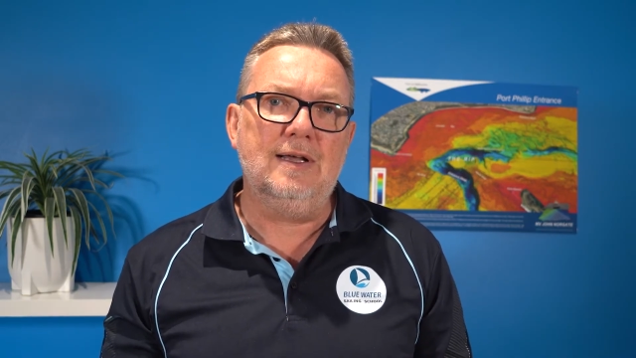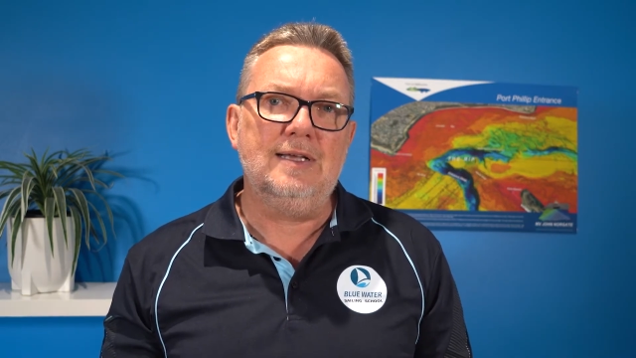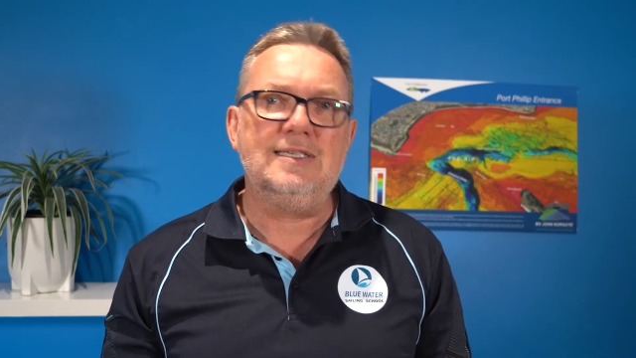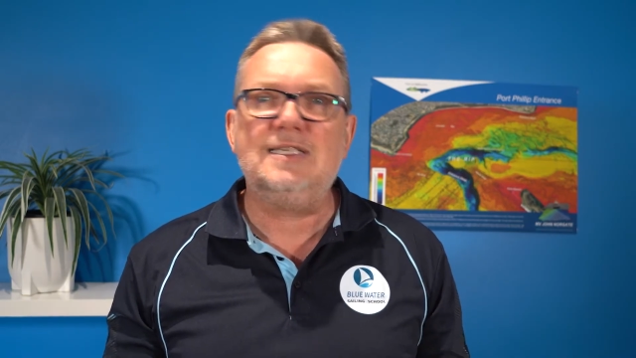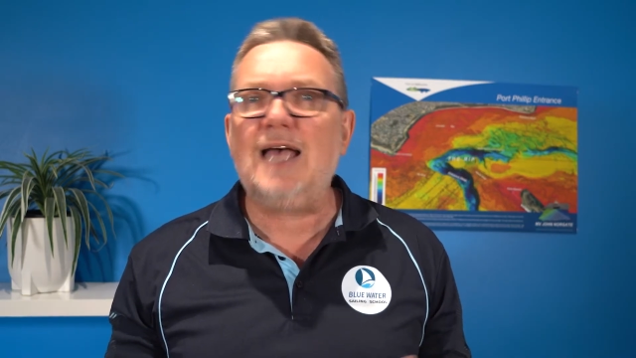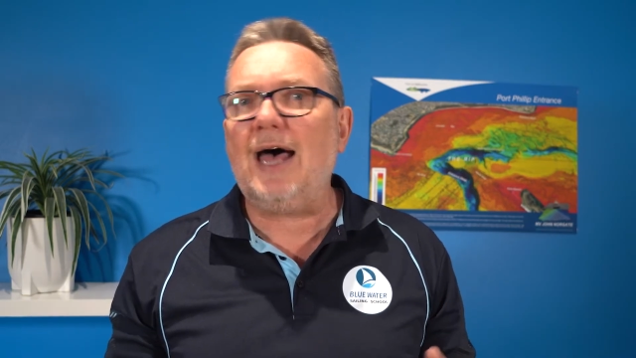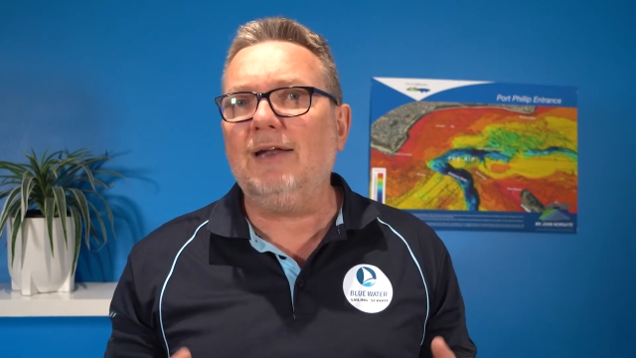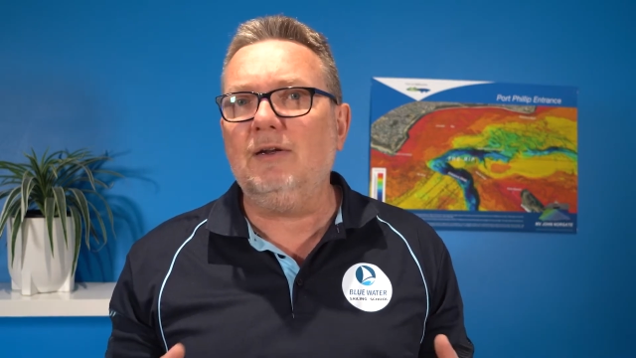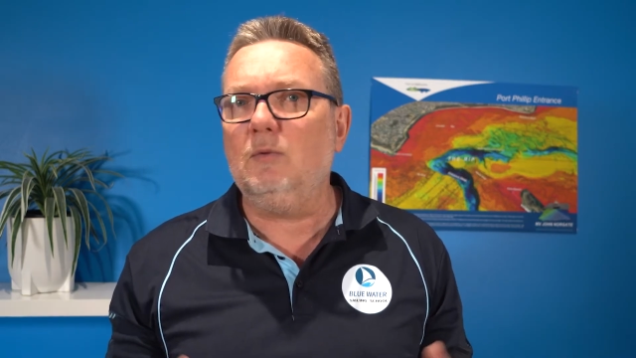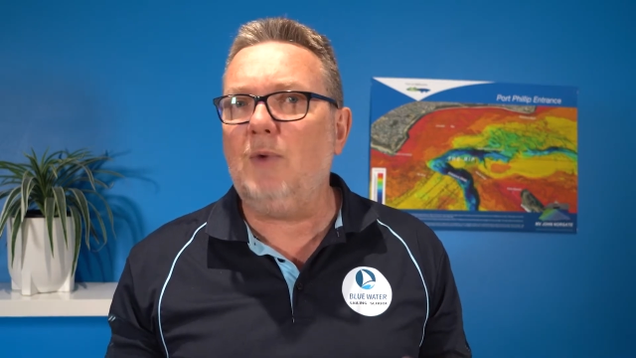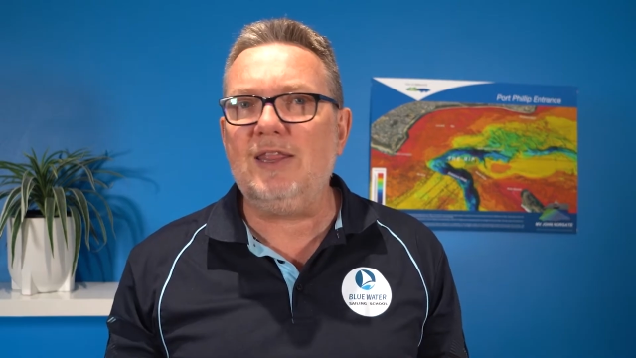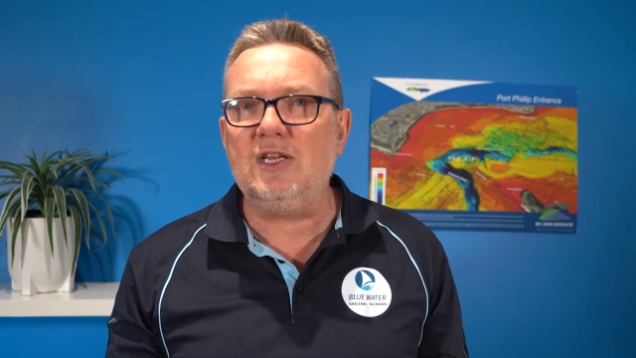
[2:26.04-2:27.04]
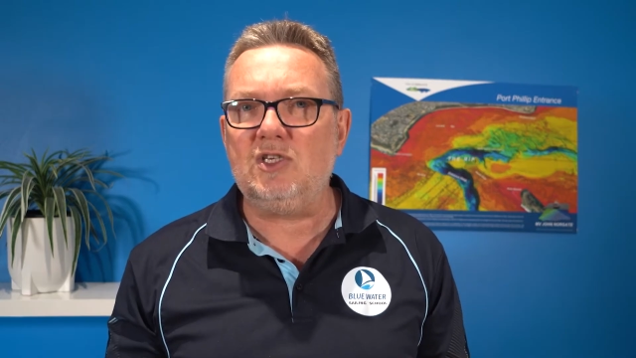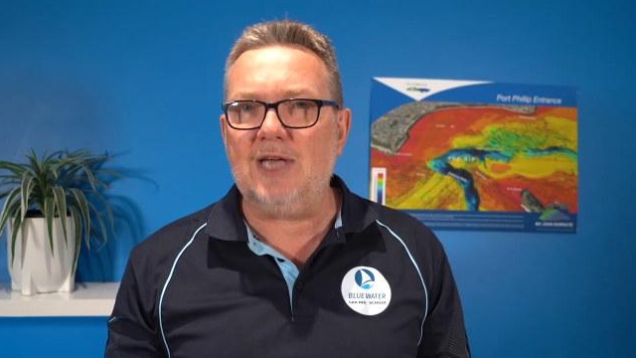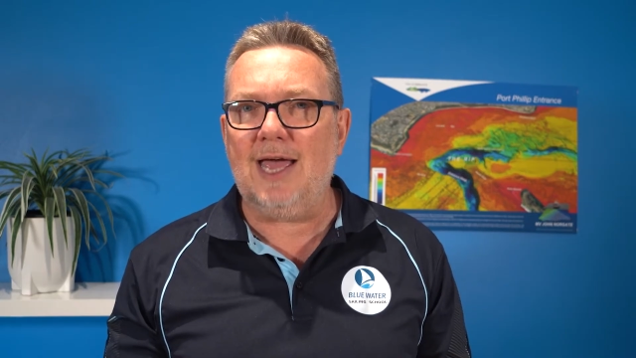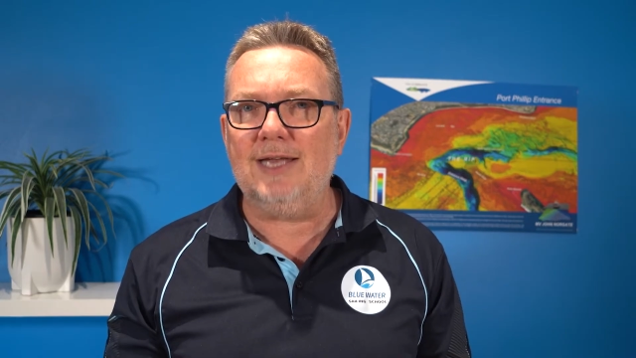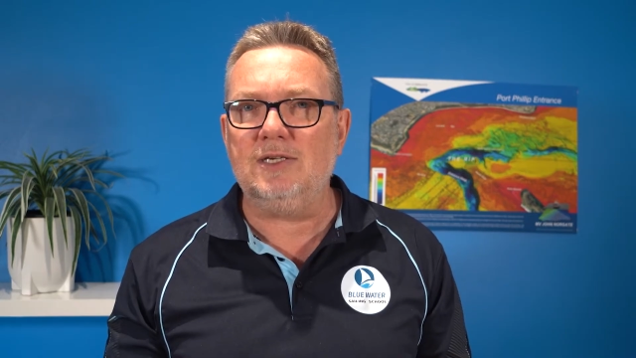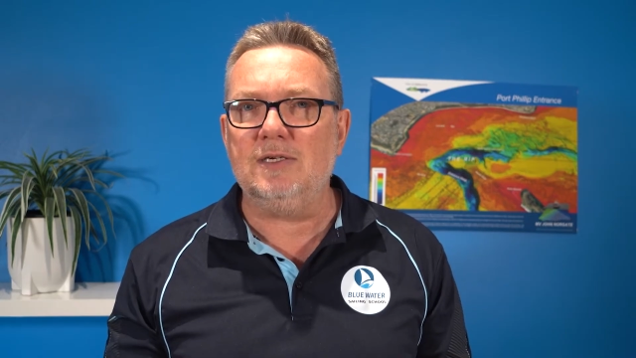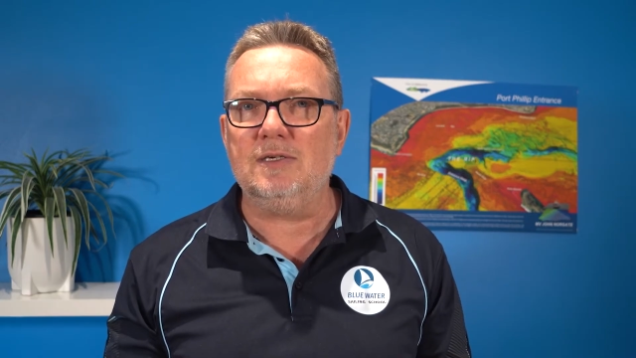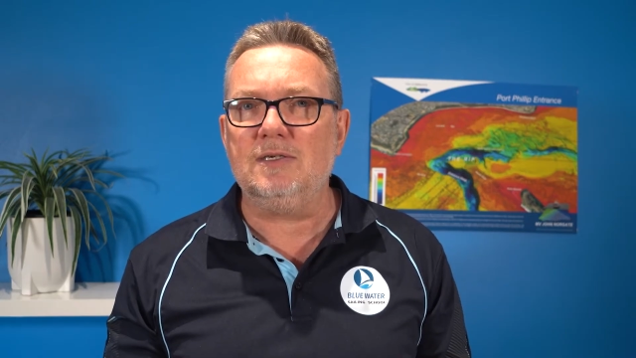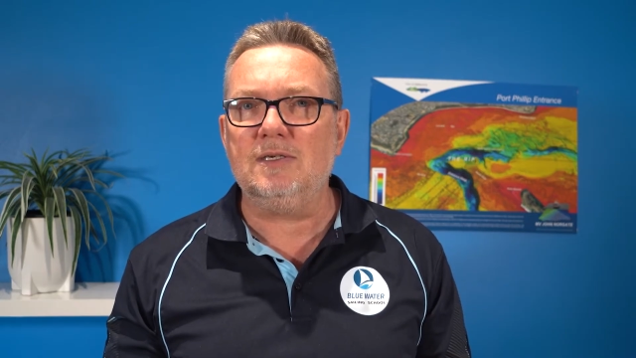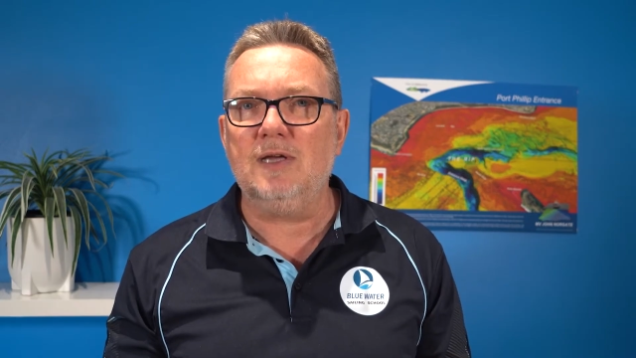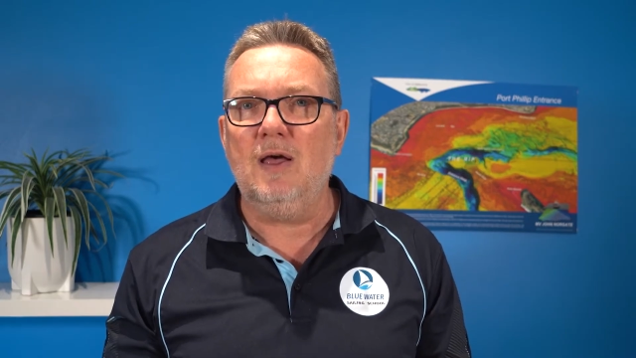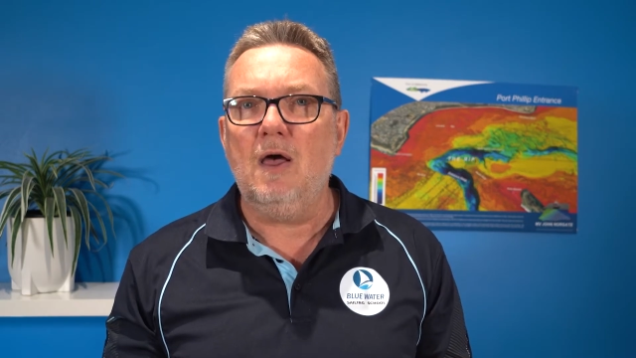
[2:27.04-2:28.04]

sudden weather changes,